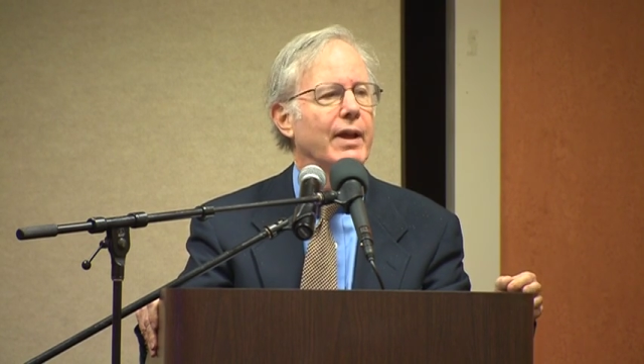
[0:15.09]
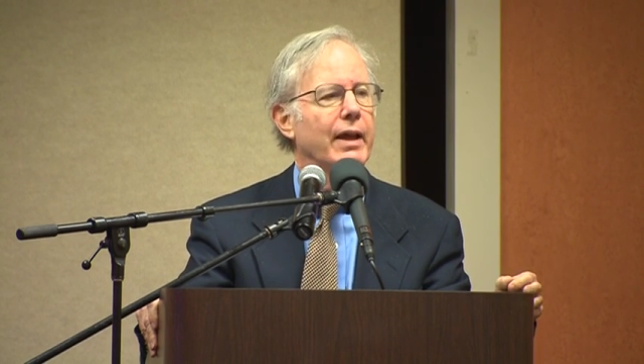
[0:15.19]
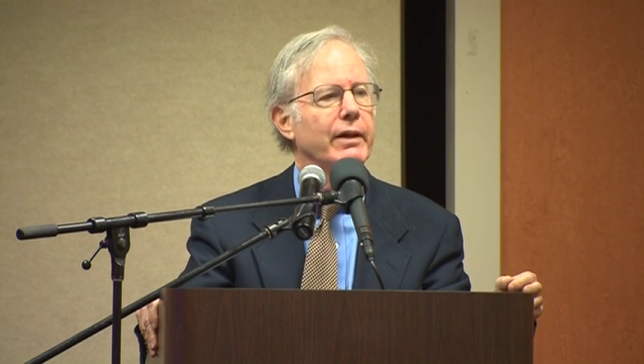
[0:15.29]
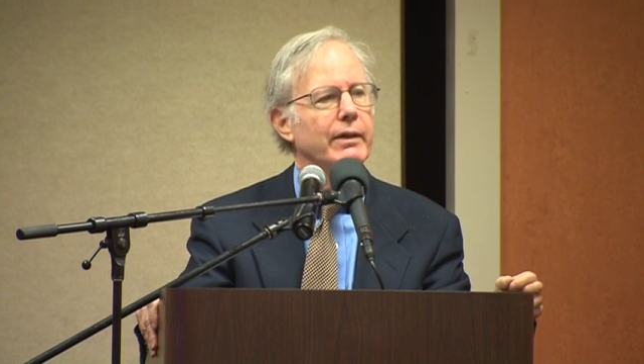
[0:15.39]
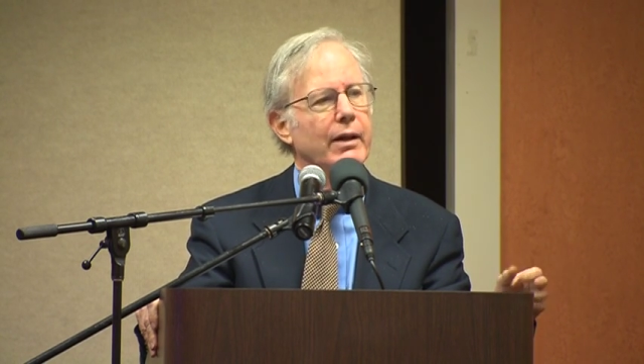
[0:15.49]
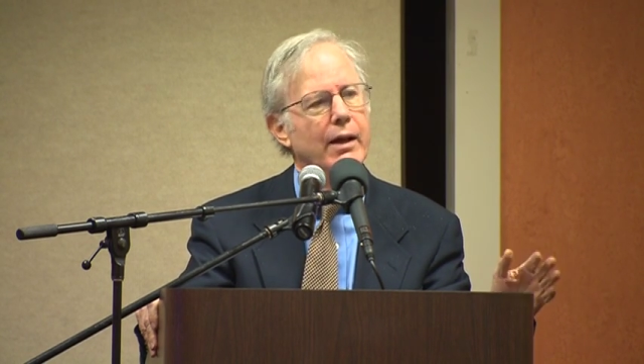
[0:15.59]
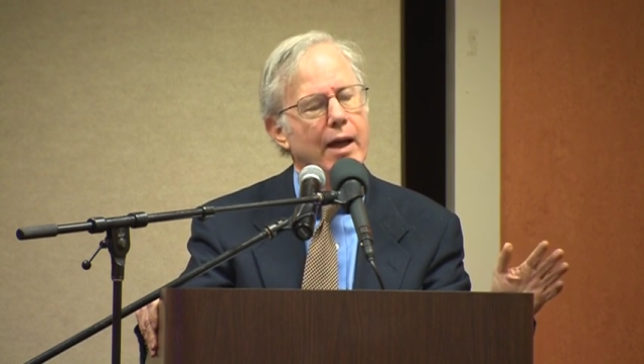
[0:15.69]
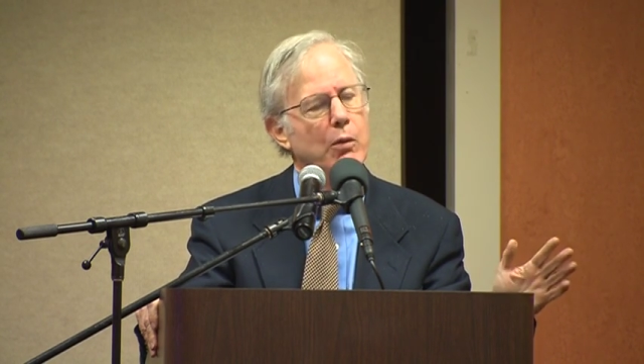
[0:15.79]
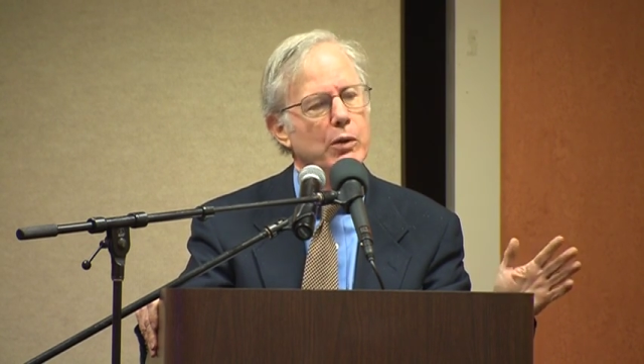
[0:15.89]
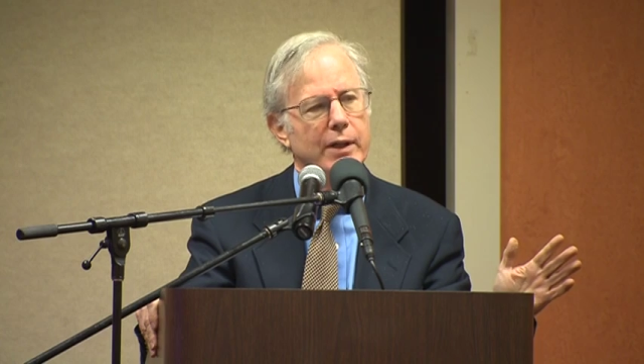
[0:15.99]
and
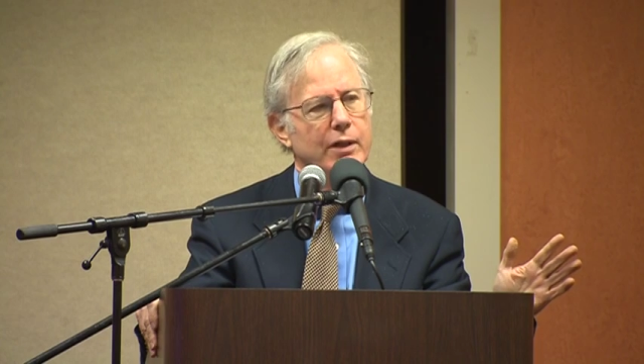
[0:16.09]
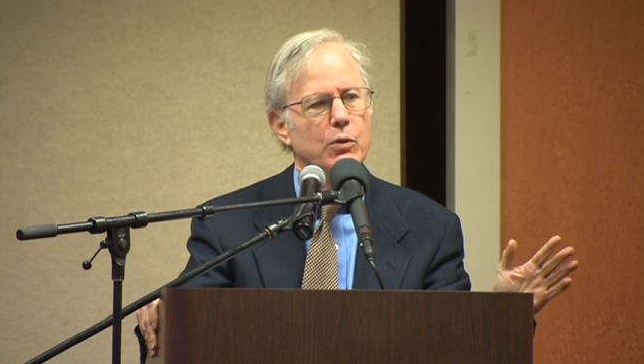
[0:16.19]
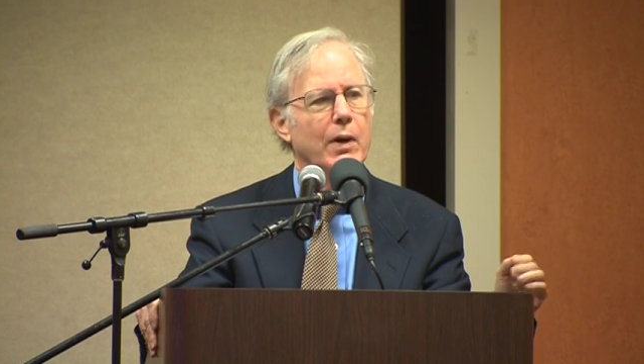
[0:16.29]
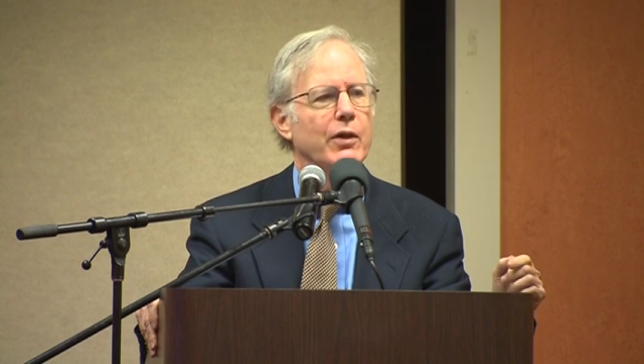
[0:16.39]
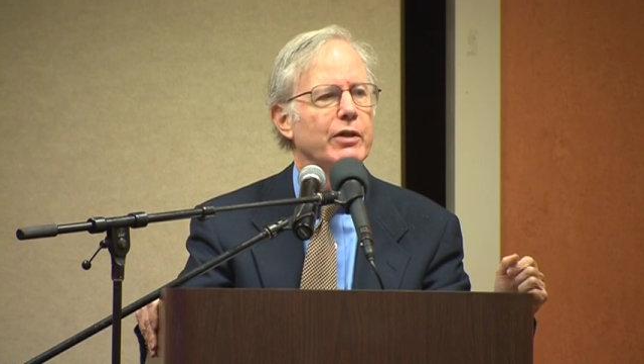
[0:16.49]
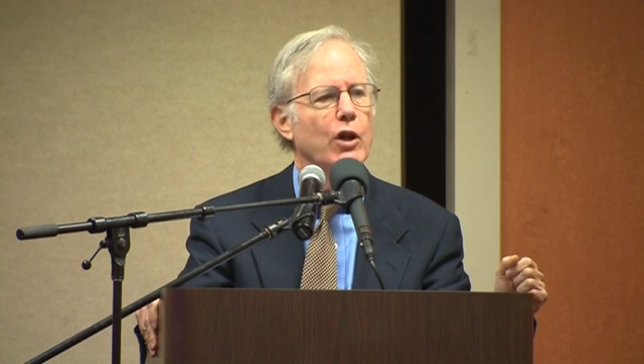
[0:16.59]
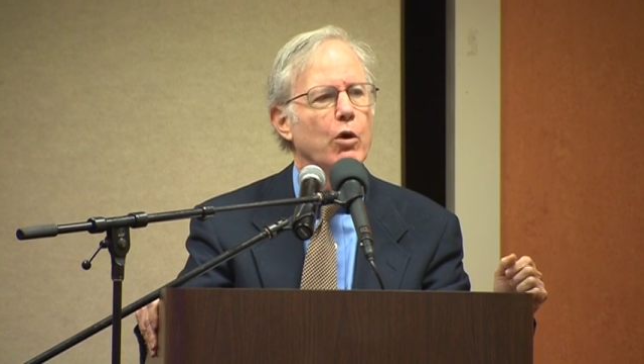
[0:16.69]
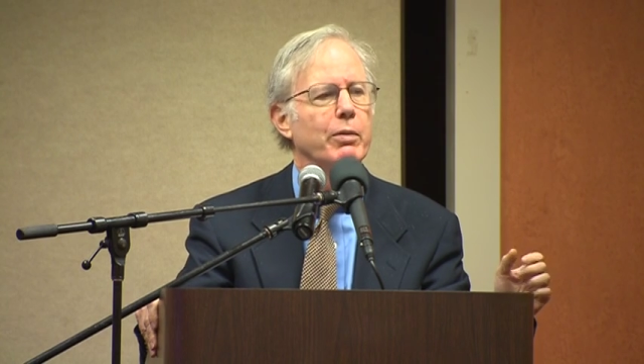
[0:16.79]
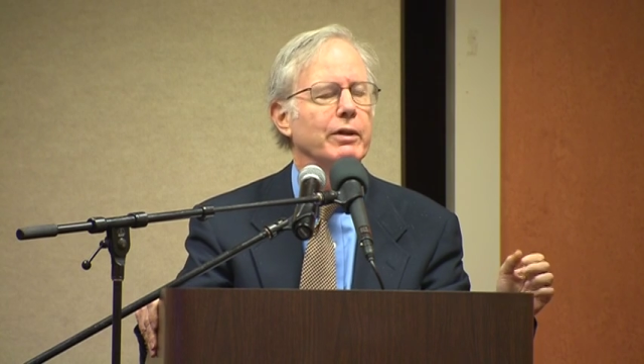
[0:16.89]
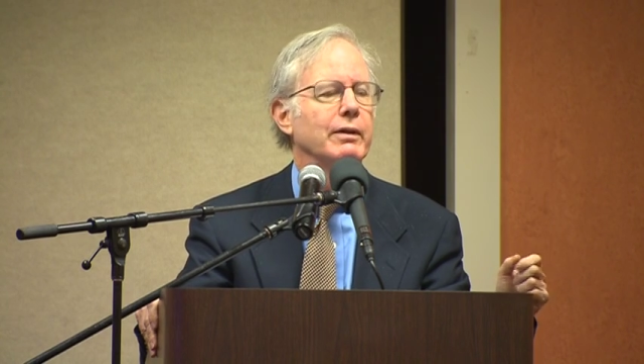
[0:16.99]
I wouldn't get too out in the
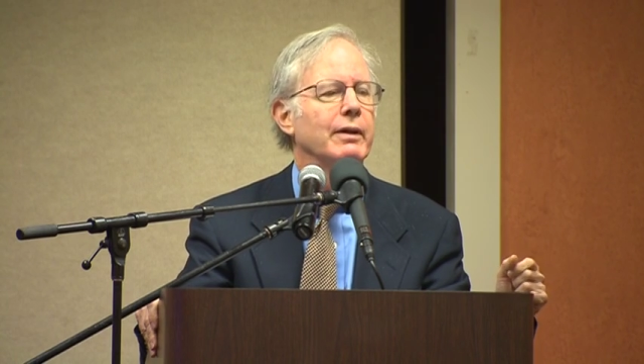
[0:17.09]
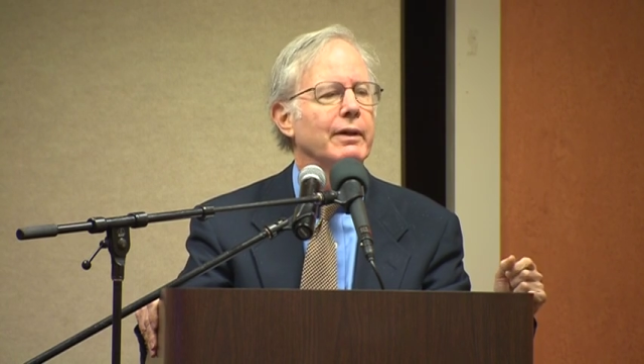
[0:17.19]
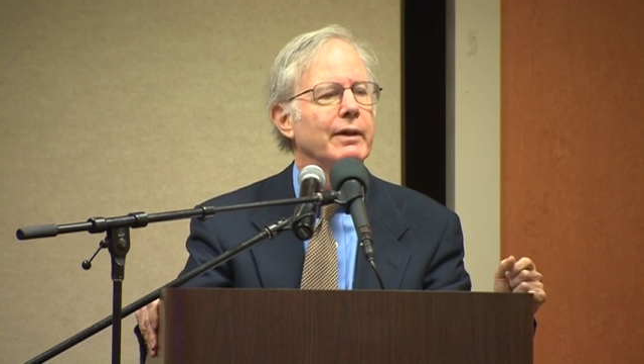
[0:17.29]
open,